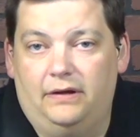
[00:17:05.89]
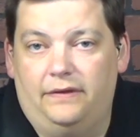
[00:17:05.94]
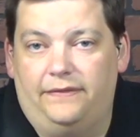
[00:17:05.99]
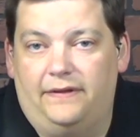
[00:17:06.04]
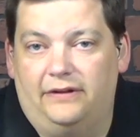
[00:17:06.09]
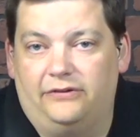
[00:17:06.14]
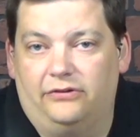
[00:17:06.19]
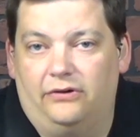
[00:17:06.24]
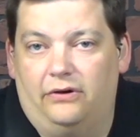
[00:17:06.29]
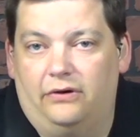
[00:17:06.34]

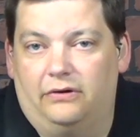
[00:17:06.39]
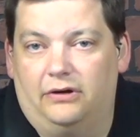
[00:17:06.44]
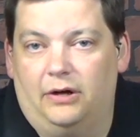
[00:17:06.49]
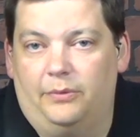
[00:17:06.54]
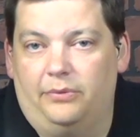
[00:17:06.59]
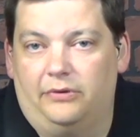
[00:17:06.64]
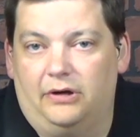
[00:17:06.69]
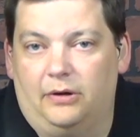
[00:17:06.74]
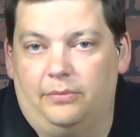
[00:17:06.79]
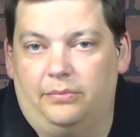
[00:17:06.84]
That's all
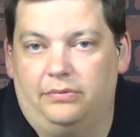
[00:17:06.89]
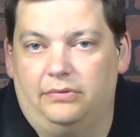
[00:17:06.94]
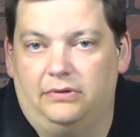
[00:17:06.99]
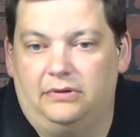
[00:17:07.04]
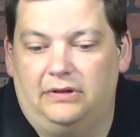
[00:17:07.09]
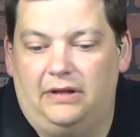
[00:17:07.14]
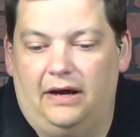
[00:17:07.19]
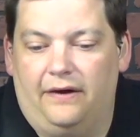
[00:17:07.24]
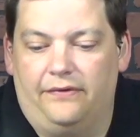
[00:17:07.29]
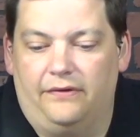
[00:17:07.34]
coming up
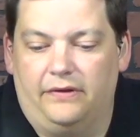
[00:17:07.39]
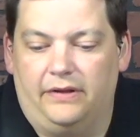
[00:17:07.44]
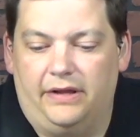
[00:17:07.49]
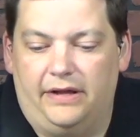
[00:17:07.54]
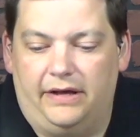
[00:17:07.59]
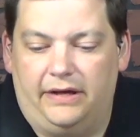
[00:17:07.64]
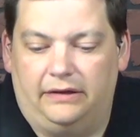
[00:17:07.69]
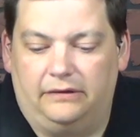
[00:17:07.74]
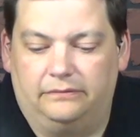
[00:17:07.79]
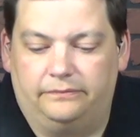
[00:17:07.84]
down the
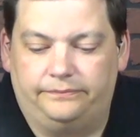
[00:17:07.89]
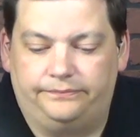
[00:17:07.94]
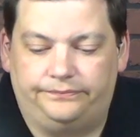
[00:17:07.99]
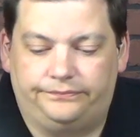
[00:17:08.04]
line.